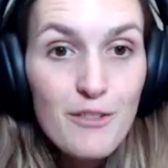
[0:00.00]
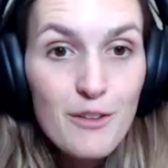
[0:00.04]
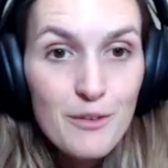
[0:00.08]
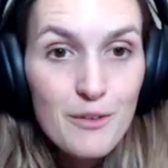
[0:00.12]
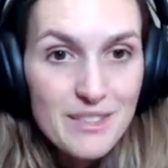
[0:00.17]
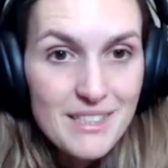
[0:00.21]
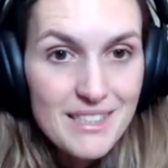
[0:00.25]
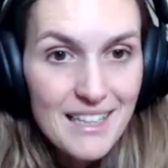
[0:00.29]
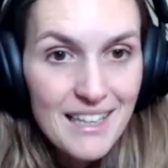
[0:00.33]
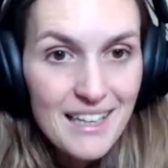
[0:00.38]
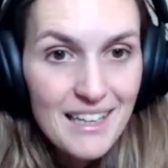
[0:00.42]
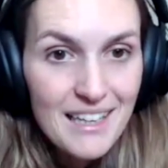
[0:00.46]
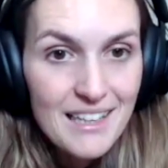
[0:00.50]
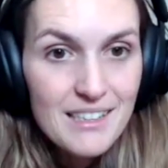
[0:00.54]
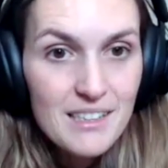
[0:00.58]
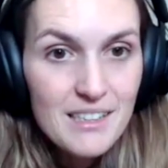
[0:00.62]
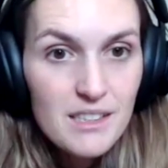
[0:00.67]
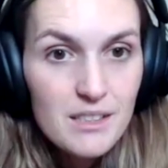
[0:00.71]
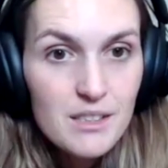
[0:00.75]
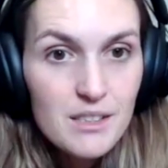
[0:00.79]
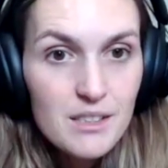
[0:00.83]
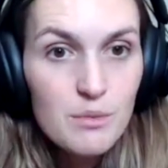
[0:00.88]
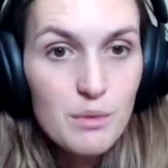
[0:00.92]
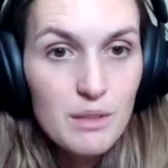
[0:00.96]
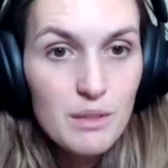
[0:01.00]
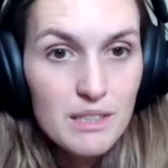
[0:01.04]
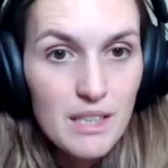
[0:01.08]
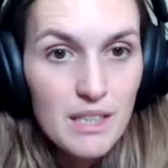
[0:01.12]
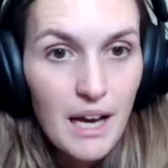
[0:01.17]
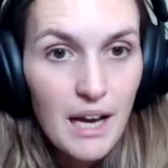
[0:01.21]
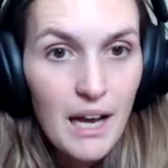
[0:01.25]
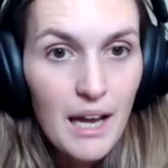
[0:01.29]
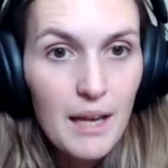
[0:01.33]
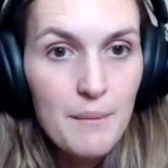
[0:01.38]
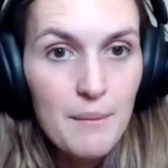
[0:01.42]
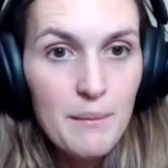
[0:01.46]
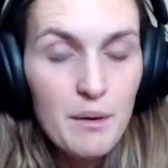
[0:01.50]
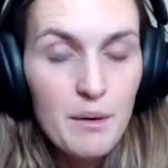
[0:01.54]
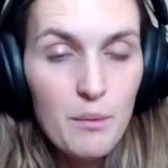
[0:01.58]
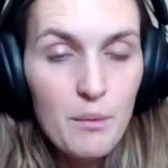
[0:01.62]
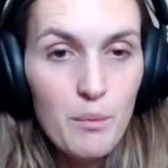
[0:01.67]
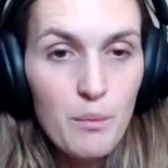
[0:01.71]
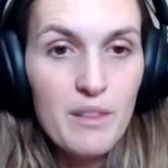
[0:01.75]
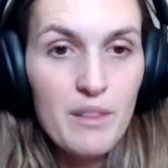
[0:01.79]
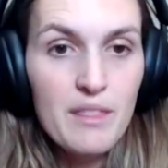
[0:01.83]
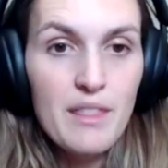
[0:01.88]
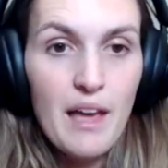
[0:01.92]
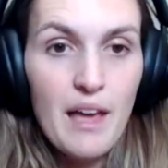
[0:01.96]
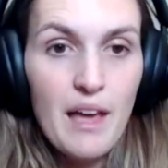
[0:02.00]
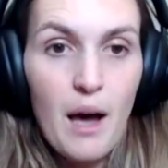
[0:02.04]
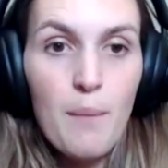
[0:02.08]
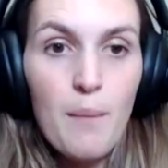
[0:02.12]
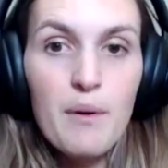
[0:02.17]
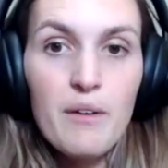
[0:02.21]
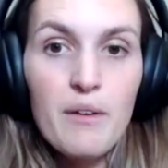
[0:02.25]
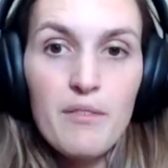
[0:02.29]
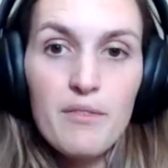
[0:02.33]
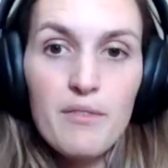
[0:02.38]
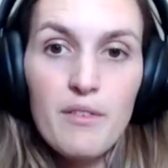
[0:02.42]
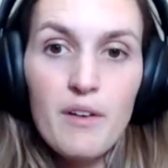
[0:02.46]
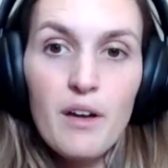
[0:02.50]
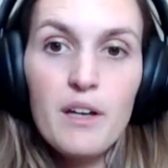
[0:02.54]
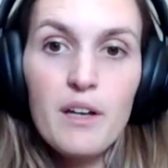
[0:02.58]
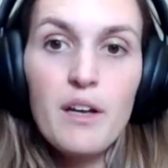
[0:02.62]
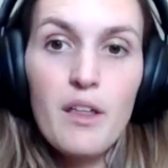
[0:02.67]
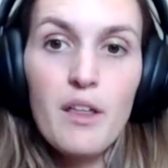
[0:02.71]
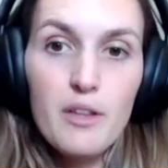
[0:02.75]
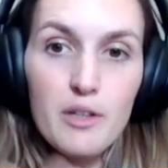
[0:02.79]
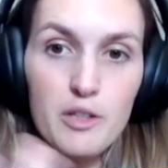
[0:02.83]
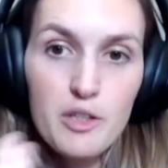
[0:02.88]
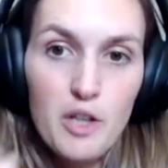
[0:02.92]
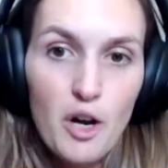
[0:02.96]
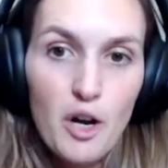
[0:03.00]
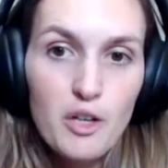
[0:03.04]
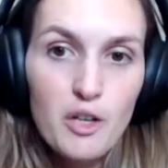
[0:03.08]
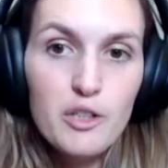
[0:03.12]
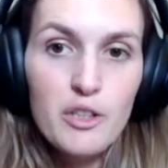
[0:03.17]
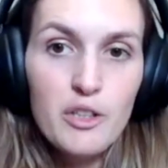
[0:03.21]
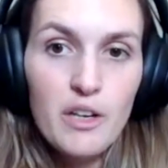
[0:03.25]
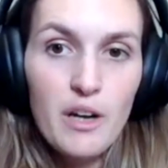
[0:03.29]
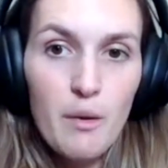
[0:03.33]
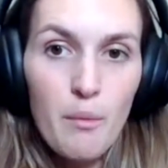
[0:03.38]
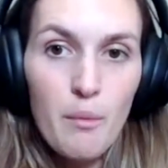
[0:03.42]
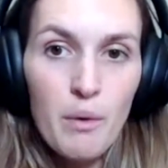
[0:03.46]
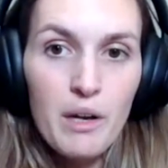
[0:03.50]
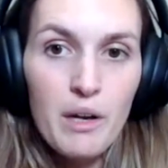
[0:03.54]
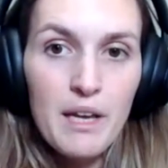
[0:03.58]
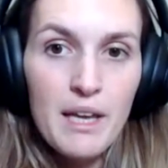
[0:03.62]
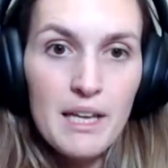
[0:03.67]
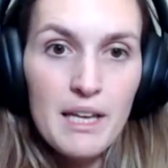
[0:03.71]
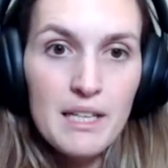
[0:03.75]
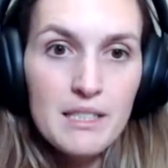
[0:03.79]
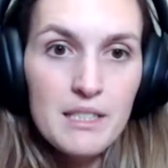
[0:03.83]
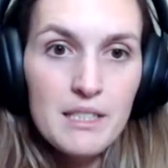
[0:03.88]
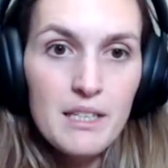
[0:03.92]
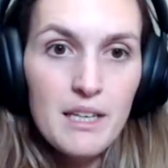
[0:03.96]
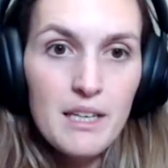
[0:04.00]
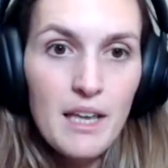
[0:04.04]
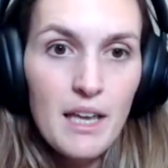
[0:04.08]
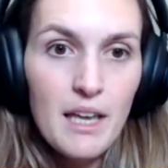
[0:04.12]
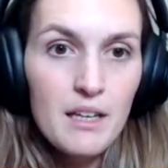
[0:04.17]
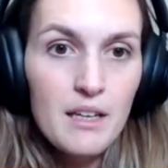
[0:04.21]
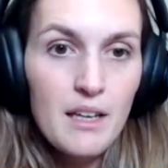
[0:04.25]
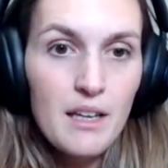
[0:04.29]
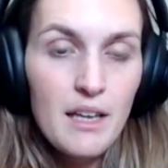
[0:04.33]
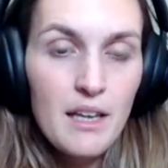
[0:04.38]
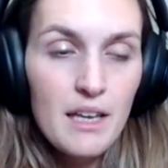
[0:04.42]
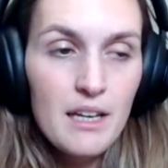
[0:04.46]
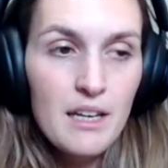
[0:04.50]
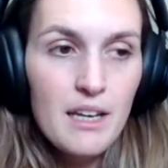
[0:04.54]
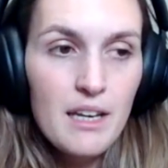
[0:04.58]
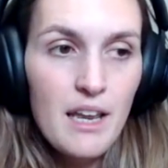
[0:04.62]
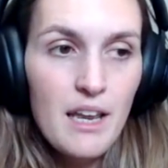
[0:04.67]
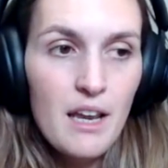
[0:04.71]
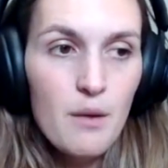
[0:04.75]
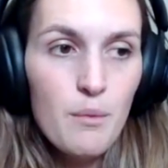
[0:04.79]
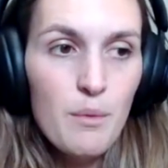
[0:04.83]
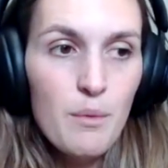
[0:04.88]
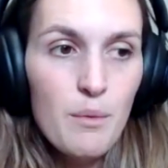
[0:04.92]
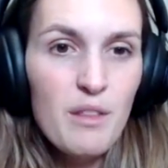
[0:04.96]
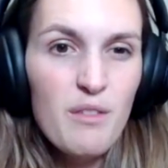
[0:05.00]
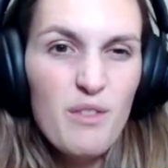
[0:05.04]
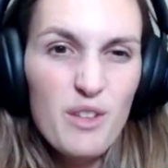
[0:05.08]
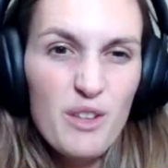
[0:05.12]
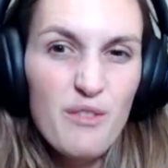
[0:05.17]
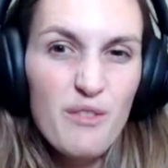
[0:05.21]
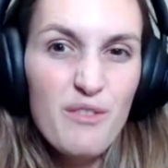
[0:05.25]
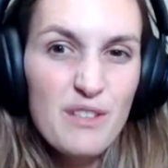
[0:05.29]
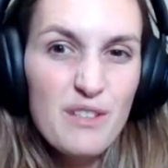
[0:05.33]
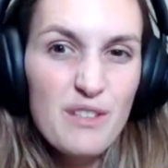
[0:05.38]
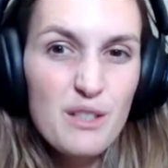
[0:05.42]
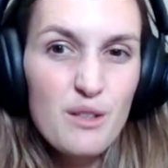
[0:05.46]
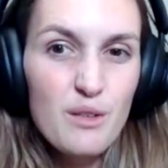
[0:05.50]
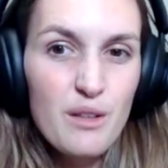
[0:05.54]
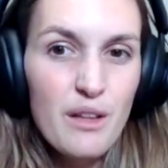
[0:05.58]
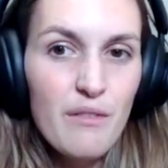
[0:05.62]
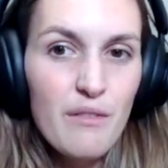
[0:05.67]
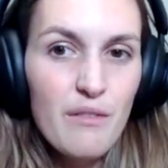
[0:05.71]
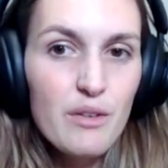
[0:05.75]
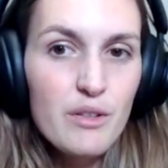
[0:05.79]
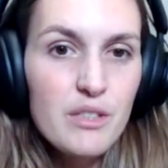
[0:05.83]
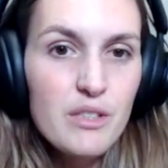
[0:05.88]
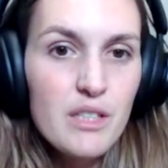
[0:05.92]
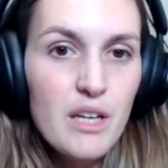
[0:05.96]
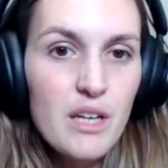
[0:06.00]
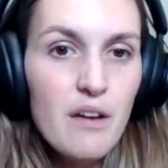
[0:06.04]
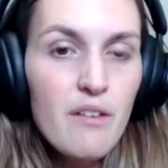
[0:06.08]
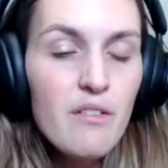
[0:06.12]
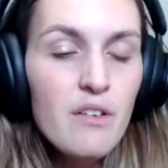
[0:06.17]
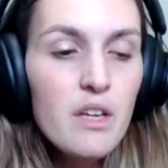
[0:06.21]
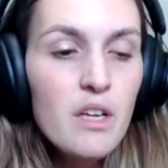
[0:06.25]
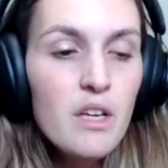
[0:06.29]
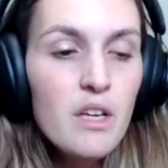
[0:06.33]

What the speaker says: those things with time and with the help of another doctor that I work hand in hand with for the physical level stuff.